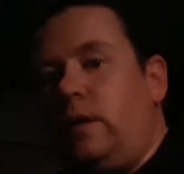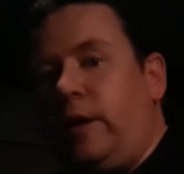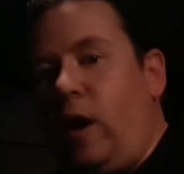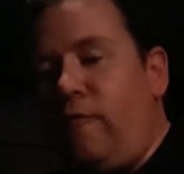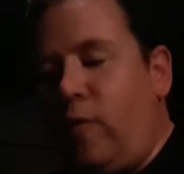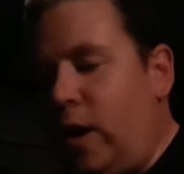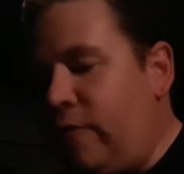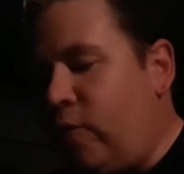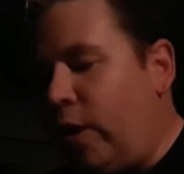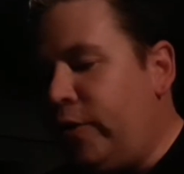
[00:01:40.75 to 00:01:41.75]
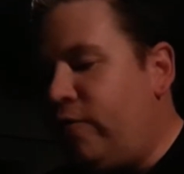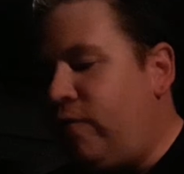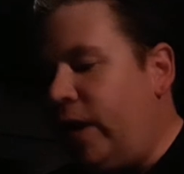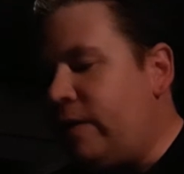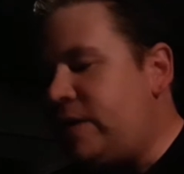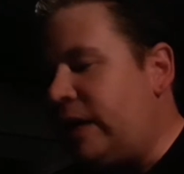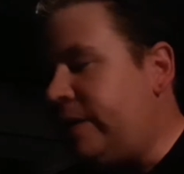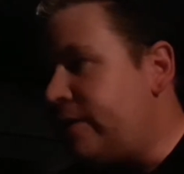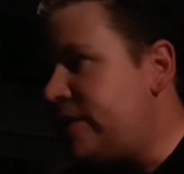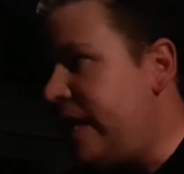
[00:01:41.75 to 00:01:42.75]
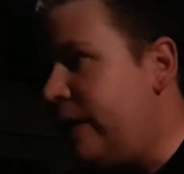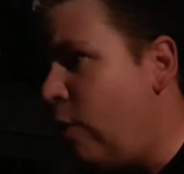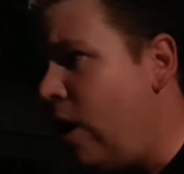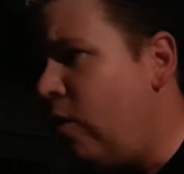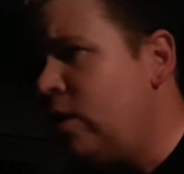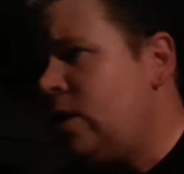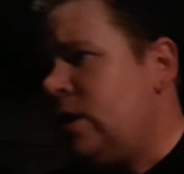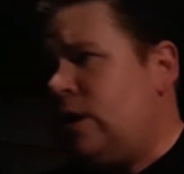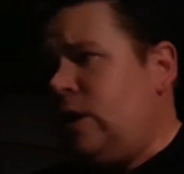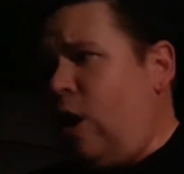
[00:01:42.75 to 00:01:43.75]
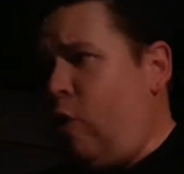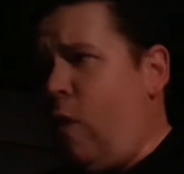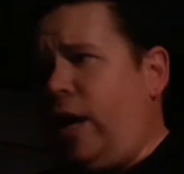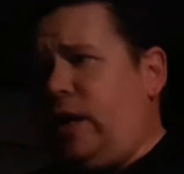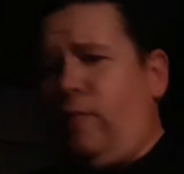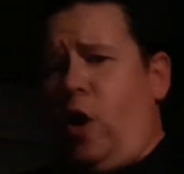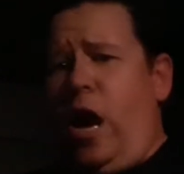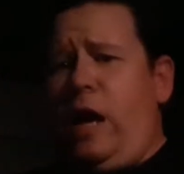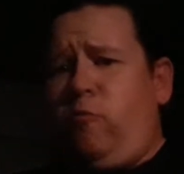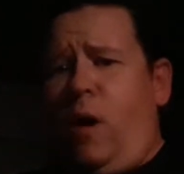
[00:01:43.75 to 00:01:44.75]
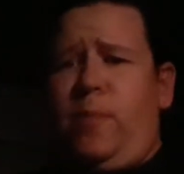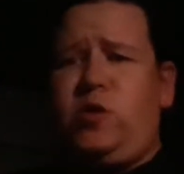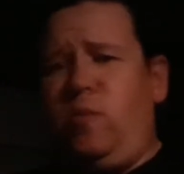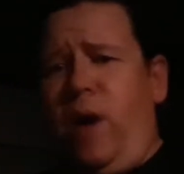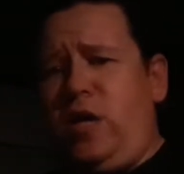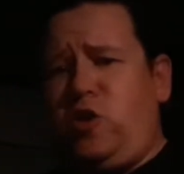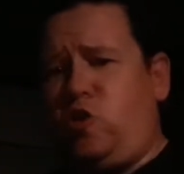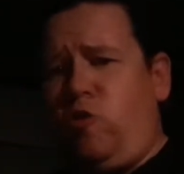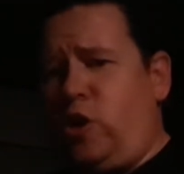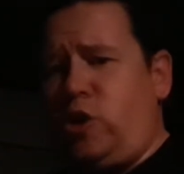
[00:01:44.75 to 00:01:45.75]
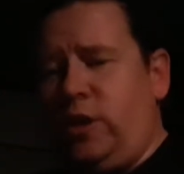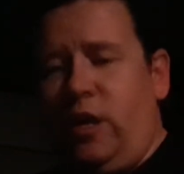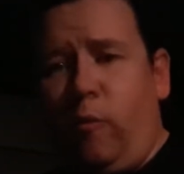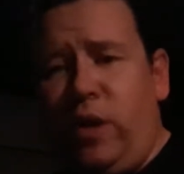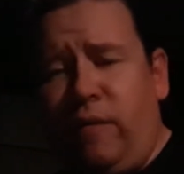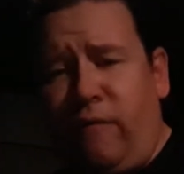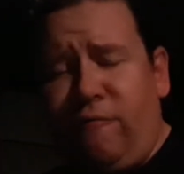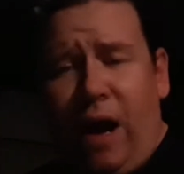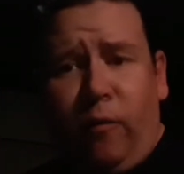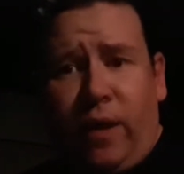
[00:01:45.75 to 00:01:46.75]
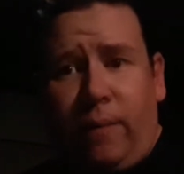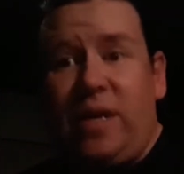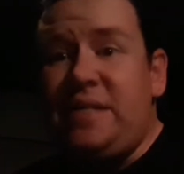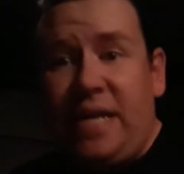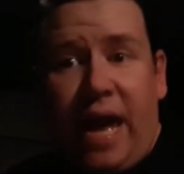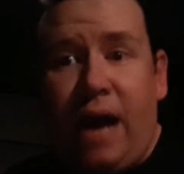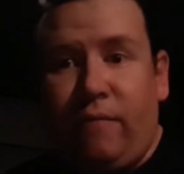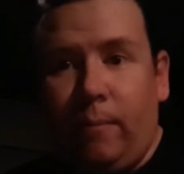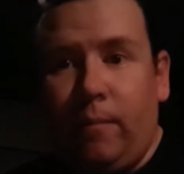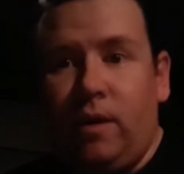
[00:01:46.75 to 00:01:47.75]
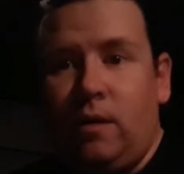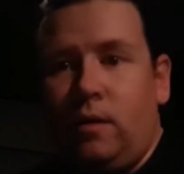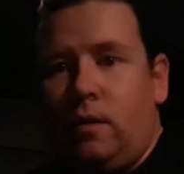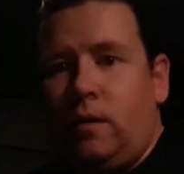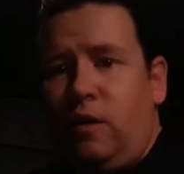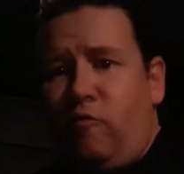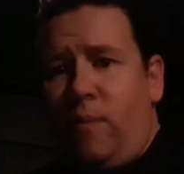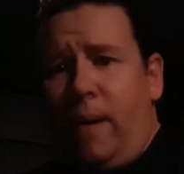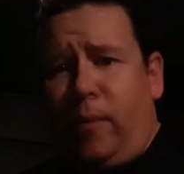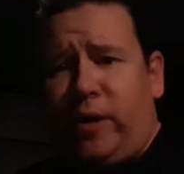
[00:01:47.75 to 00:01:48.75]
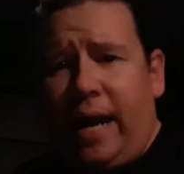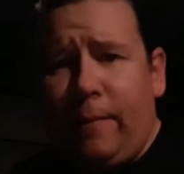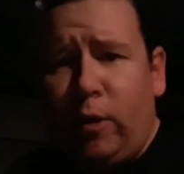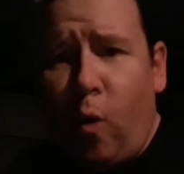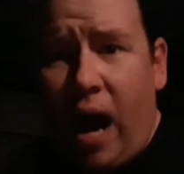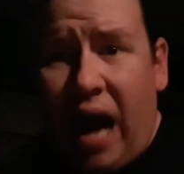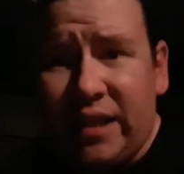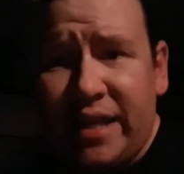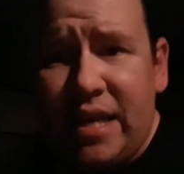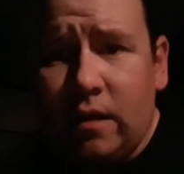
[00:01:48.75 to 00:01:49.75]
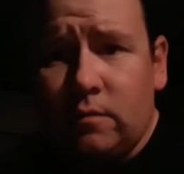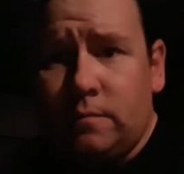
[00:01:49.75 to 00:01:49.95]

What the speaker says: And for all you fuckers out there saying, well, Iraq never had weapons of mass destruction. No, we never found them. They did have them. Remember Chemical Ali?